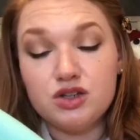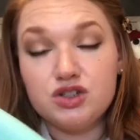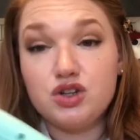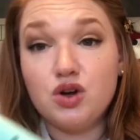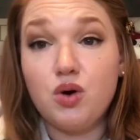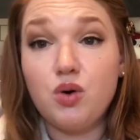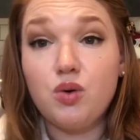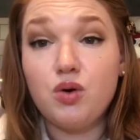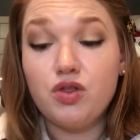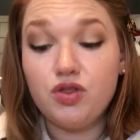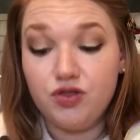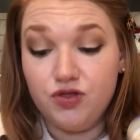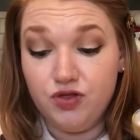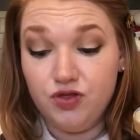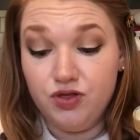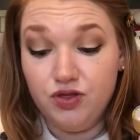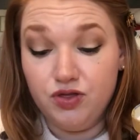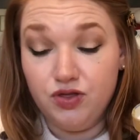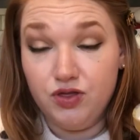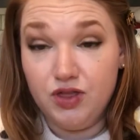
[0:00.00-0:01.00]
So
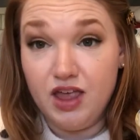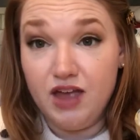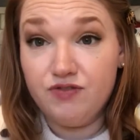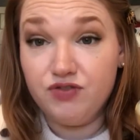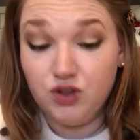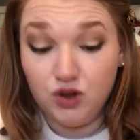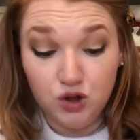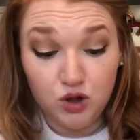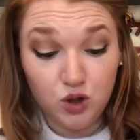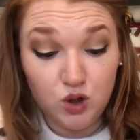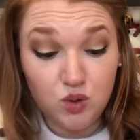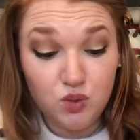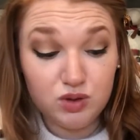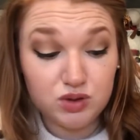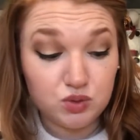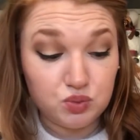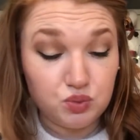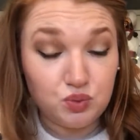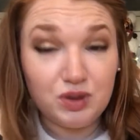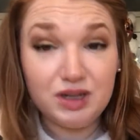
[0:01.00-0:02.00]
if the glue
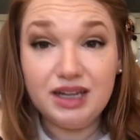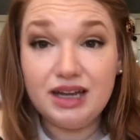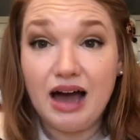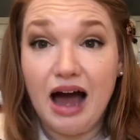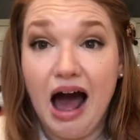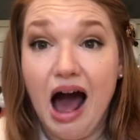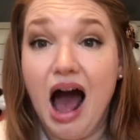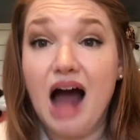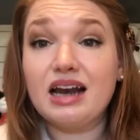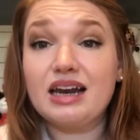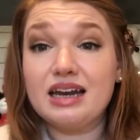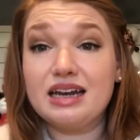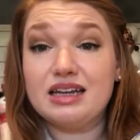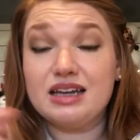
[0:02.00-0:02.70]
is really hot,